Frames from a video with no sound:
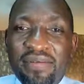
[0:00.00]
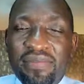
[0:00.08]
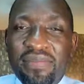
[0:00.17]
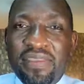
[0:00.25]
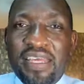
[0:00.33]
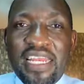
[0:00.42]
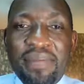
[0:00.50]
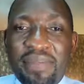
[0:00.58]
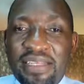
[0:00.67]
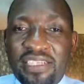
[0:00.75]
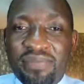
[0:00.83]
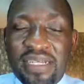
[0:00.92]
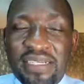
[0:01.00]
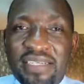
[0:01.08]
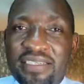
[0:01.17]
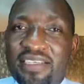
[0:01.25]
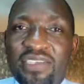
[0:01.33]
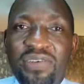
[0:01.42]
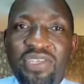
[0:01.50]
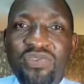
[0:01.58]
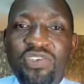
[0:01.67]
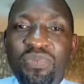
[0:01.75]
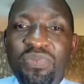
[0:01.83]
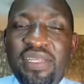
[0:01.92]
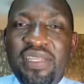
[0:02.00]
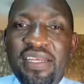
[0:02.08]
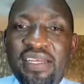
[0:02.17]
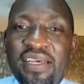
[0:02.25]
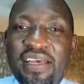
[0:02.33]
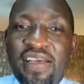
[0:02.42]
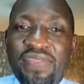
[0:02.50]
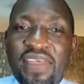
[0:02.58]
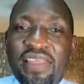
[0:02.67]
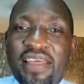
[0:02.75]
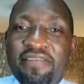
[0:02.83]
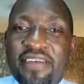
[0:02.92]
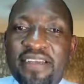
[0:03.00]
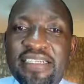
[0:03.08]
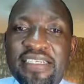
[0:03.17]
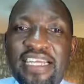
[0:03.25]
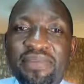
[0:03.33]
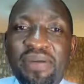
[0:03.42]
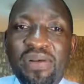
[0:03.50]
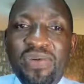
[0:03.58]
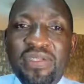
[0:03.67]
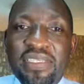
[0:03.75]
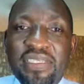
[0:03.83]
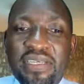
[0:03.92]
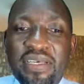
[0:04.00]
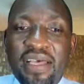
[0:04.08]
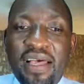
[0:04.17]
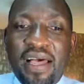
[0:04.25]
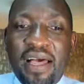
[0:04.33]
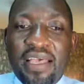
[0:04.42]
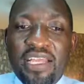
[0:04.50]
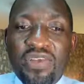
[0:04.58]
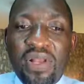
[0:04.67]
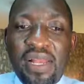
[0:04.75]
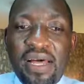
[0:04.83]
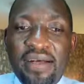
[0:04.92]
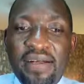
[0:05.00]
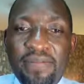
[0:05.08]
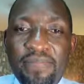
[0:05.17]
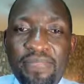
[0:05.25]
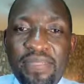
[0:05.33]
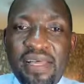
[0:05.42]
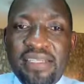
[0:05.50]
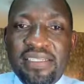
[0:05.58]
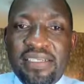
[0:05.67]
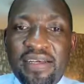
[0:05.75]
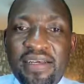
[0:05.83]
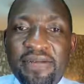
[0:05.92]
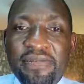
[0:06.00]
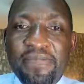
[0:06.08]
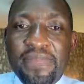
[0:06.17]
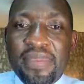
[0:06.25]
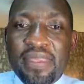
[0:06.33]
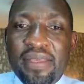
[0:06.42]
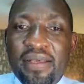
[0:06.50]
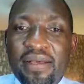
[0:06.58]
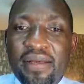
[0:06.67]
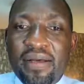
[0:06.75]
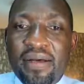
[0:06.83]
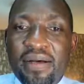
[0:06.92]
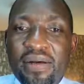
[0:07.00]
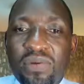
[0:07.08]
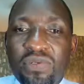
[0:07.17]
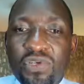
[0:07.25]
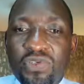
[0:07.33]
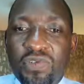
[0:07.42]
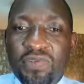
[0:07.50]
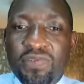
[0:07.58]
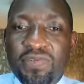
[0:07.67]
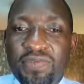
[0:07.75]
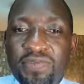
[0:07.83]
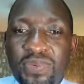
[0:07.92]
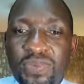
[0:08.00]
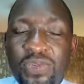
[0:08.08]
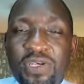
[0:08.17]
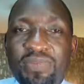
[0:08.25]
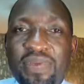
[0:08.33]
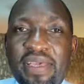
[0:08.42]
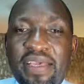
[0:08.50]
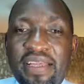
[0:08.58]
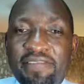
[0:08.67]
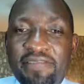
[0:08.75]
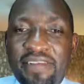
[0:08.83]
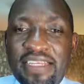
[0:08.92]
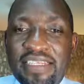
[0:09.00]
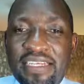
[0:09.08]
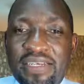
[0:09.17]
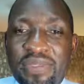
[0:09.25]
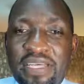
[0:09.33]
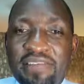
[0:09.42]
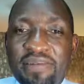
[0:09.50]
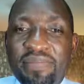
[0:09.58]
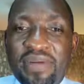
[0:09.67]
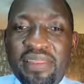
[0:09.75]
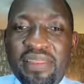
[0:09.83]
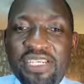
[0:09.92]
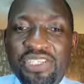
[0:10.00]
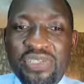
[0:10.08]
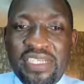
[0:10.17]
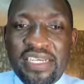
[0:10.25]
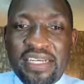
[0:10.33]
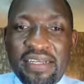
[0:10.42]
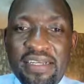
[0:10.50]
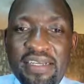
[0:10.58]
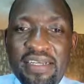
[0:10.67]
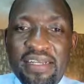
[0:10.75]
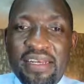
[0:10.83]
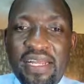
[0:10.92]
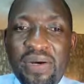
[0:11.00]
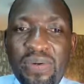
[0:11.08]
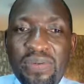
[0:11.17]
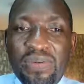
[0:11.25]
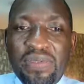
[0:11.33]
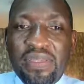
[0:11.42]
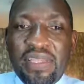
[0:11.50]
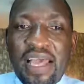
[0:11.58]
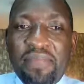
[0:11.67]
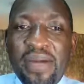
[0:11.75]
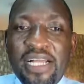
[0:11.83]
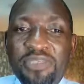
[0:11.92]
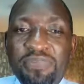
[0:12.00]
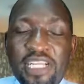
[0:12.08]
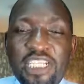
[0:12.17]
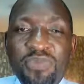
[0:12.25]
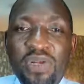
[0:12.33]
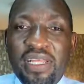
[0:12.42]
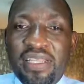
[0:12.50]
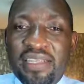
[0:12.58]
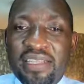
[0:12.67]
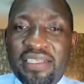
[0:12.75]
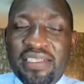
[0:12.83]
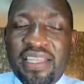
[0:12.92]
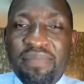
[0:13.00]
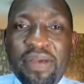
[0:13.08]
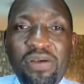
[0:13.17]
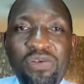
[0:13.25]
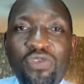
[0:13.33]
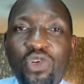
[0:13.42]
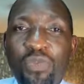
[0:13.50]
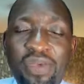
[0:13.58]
The name doesn't matter, just know that when you breathe in, then there are very tiny balloons in your lung that sort of would be inflated with every breath that you take. Now, they are much, much smaller than this. They're microscopic